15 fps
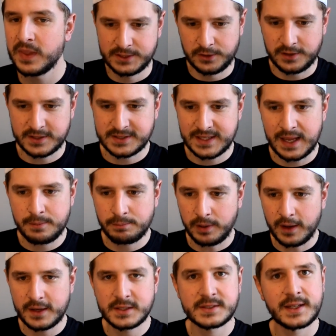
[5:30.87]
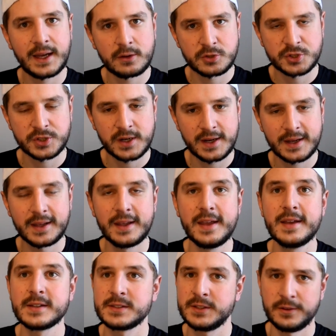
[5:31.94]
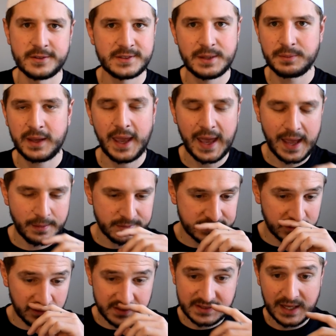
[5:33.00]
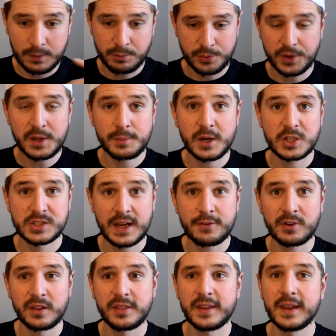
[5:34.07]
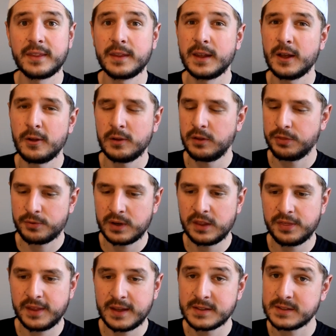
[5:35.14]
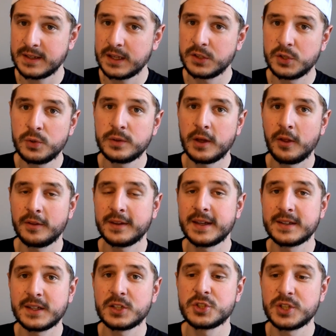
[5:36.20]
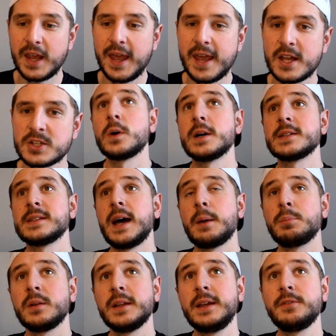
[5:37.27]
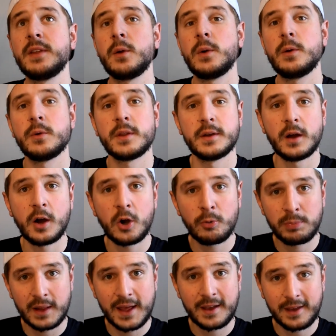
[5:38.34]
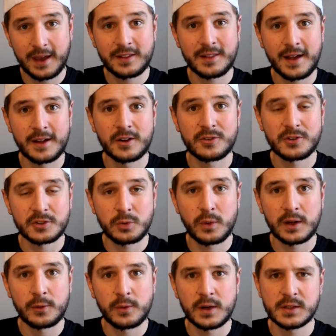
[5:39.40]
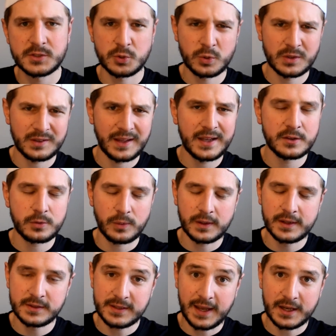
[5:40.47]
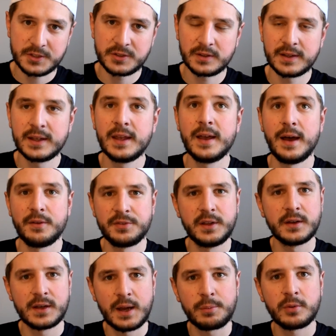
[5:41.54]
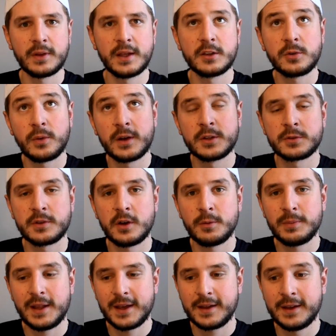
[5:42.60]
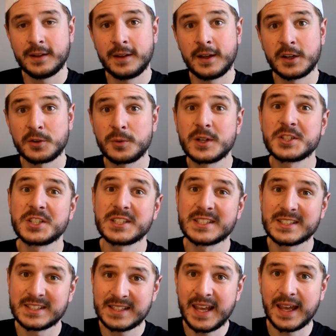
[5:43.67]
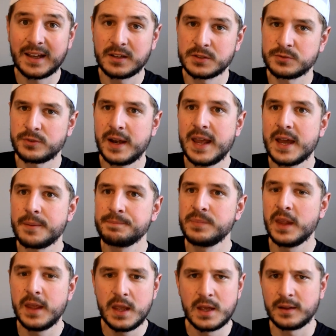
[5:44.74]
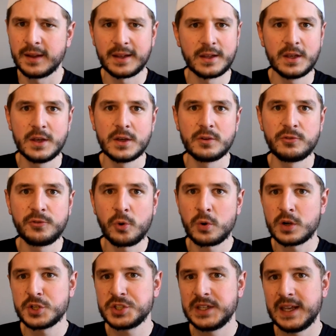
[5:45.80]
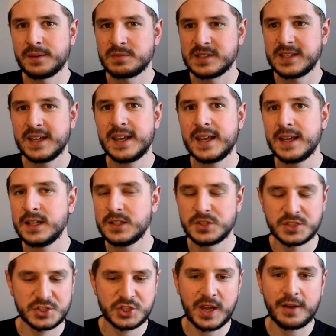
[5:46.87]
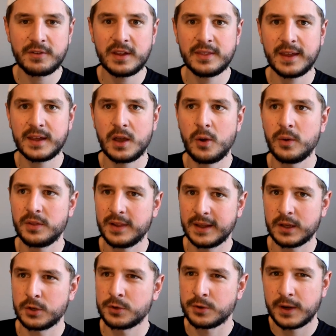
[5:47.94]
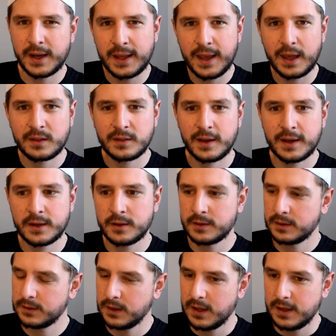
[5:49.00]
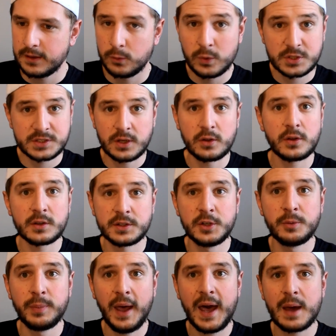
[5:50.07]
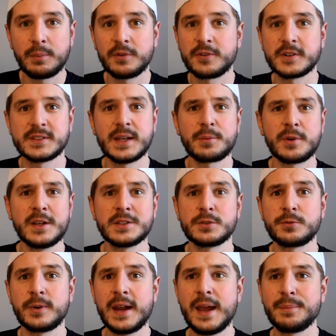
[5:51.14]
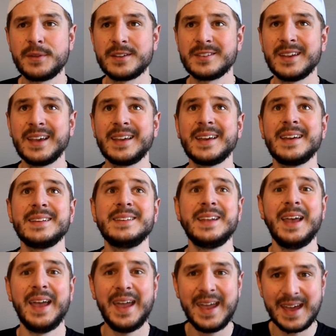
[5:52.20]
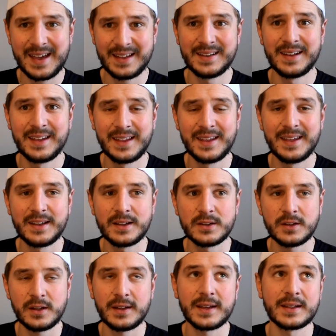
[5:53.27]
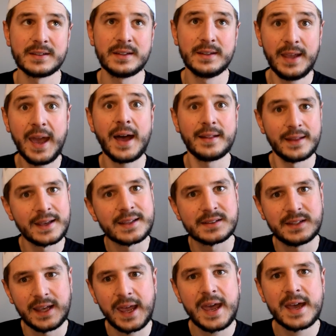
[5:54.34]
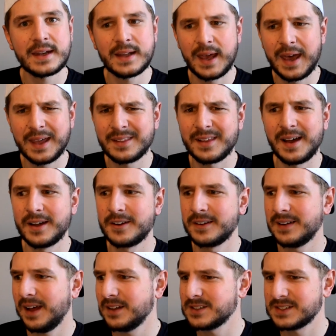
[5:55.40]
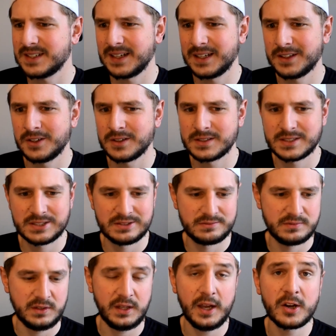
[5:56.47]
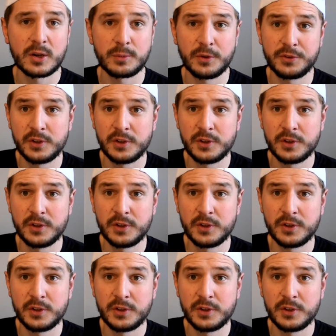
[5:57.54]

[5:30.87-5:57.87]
Still the same body style truck, still the same cab, still the same pretty much everything. The only three things that I do know that they did change was I believe they went with an all black headliner for 21s, or late 20s actually. I've seen a couple late 20s with all black headliner, which is sick, because Ram, like Ford, GMC, Chevy, they go with like a gray headliner, which don't look too bad, but for some reason Ram does like a tan, not like a, yeah, like a tan headliner, and I just think it looks terrible.